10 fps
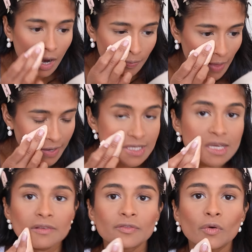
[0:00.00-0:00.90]
And that is
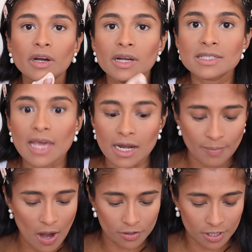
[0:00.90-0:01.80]
it for setting
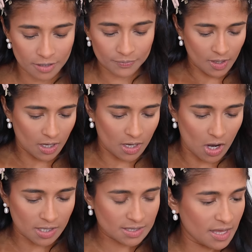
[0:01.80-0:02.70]
powder. And
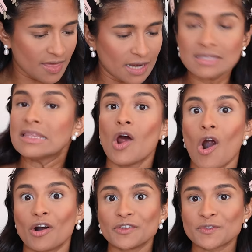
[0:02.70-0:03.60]
honestly, that is the
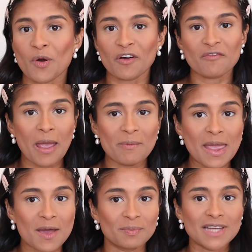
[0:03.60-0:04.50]
hardest part of my
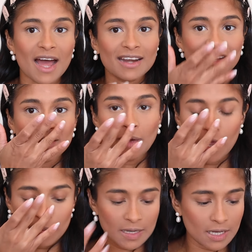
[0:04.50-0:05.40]
makeup done, in my
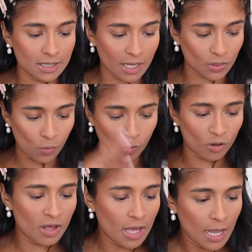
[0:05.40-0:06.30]
opinion. Like the
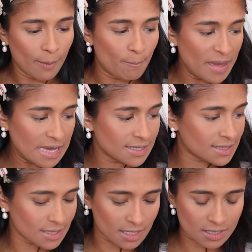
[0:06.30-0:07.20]
whole
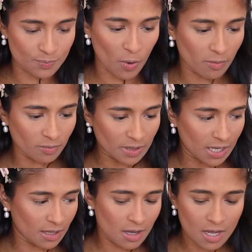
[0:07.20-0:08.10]
base is
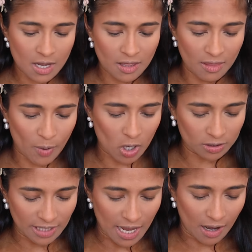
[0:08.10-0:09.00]
probably the
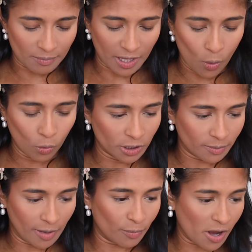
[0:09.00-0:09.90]
part that I'm like
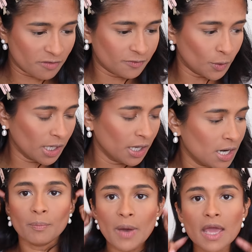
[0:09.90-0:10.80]
holding my breath for.
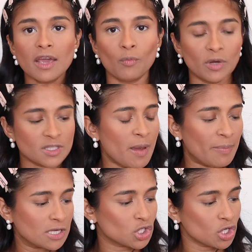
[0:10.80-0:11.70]
But once my
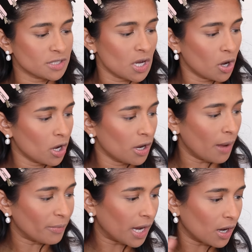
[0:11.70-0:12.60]
base turns out good,
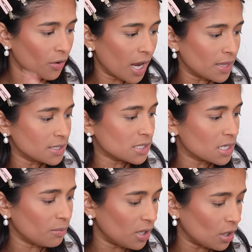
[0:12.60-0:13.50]
I'm like, okay, this is
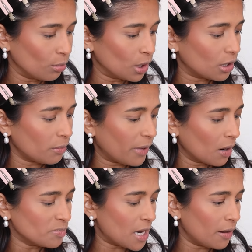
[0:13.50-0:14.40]
gonna be a really good
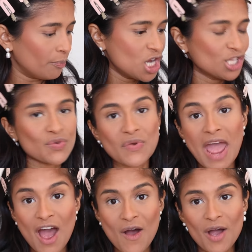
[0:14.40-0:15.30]
makeup day. So
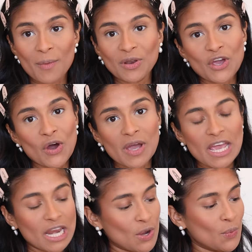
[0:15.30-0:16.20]
now I'm gonna go
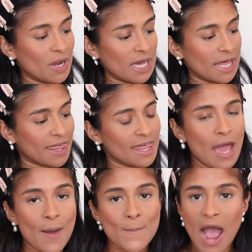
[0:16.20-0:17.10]
in with
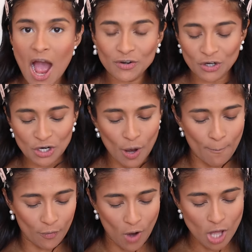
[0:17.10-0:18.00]
powder
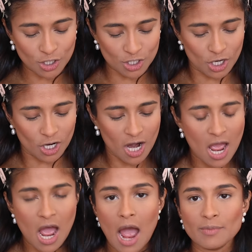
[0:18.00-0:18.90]
bronzer.
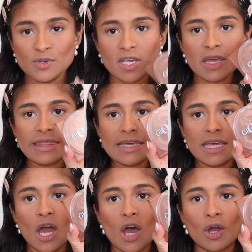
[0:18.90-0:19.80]
I'm using the